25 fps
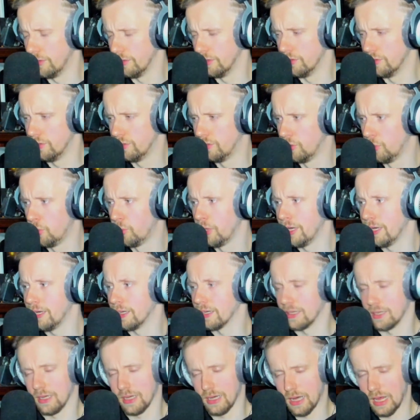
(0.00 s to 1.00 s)

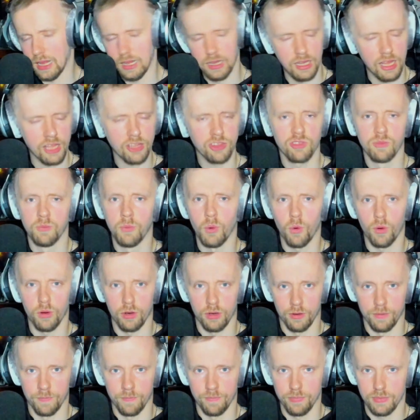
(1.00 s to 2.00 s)
doing a lot
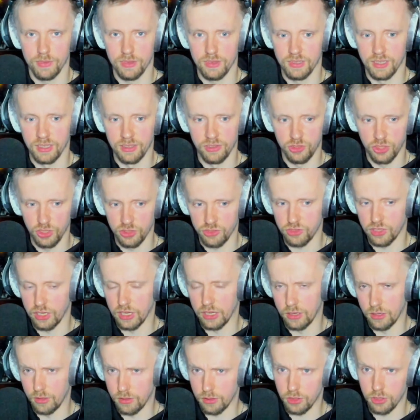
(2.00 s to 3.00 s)
more than just
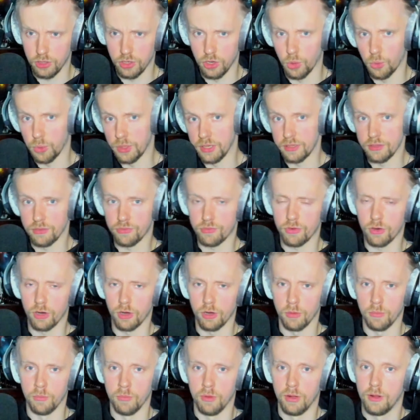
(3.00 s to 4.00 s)
going
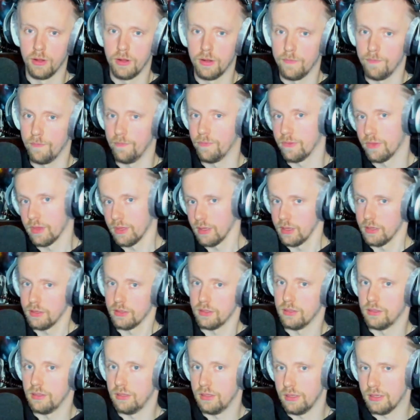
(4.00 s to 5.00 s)
from
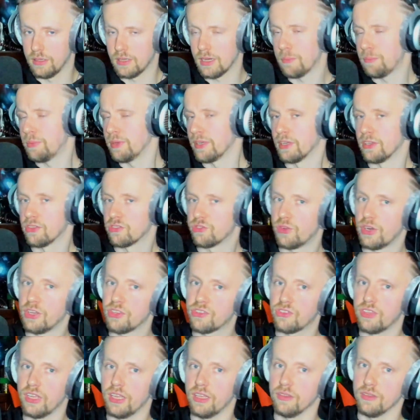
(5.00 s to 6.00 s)
cupping his
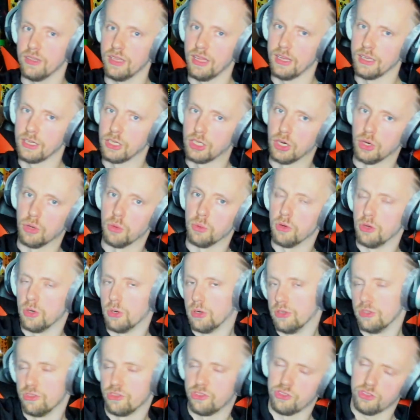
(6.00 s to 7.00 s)
wrist in and
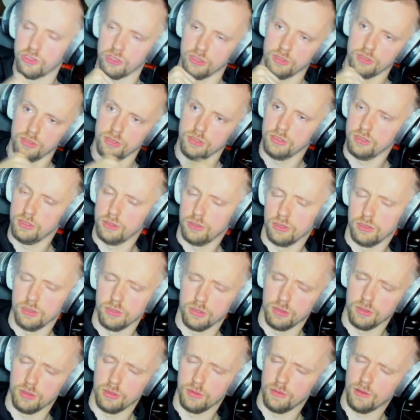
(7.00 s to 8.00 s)
goes
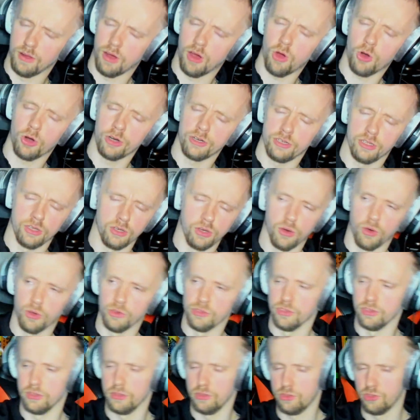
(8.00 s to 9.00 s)
harder
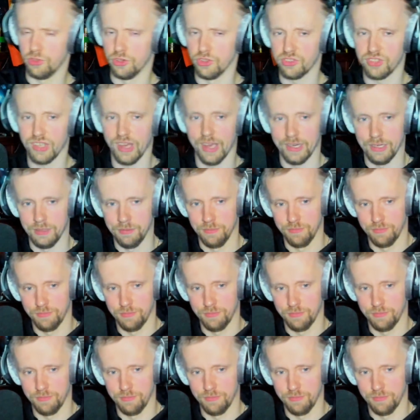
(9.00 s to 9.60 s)
on to the side.